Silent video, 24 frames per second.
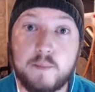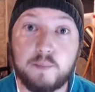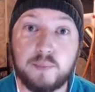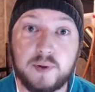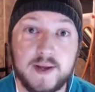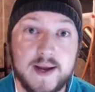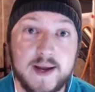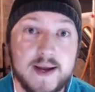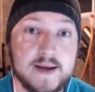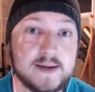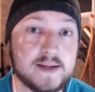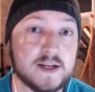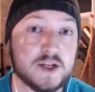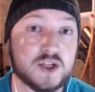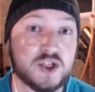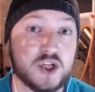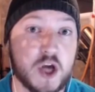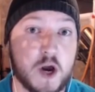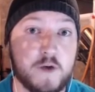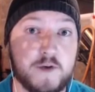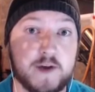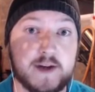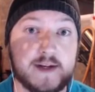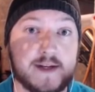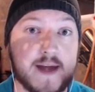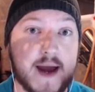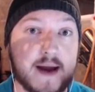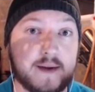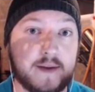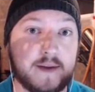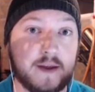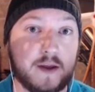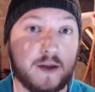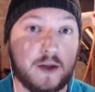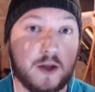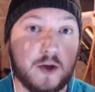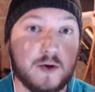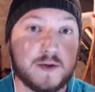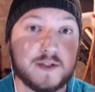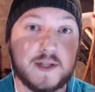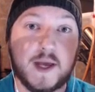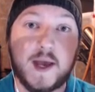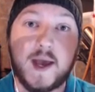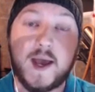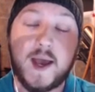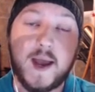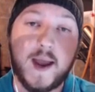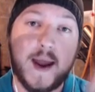please share the deck that you used
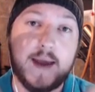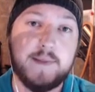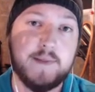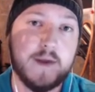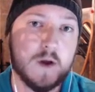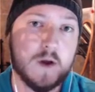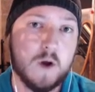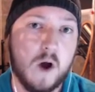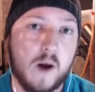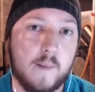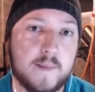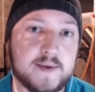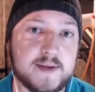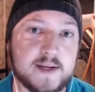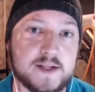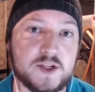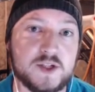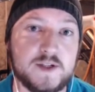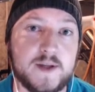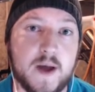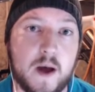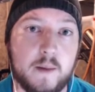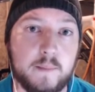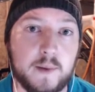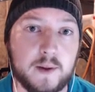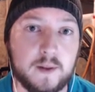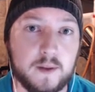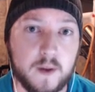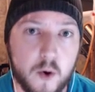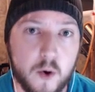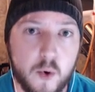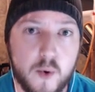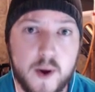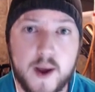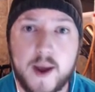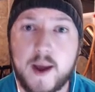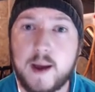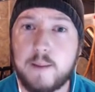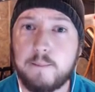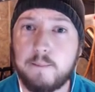in the comment section down below.